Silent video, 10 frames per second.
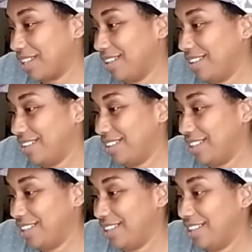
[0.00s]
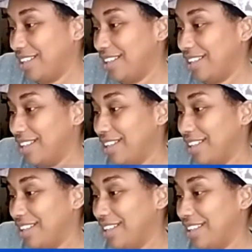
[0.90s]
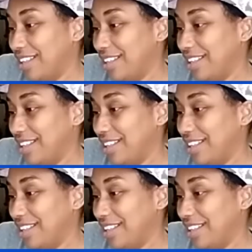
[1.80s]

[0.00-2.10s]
[no speech]